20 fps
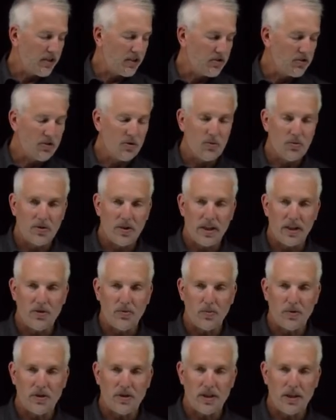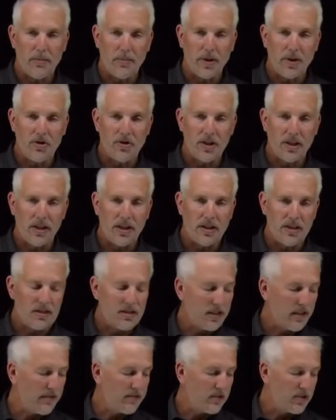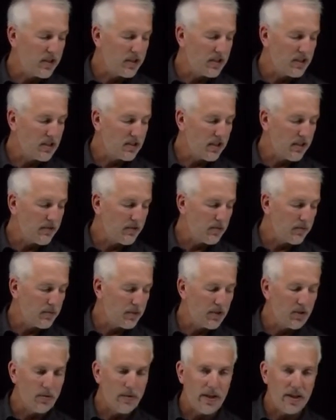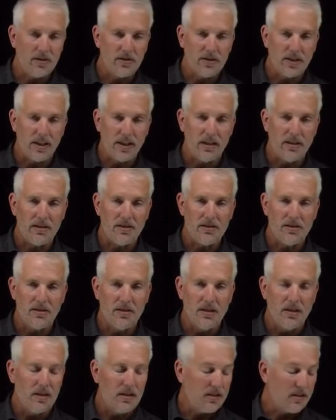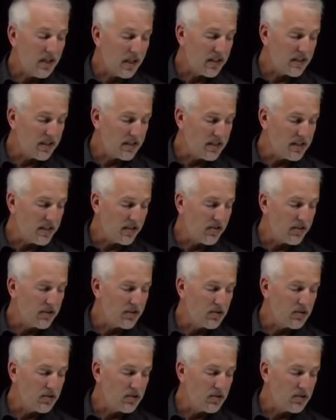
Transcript: There's two states with the same energy at this level and at this level, but the ground state is not degenerate.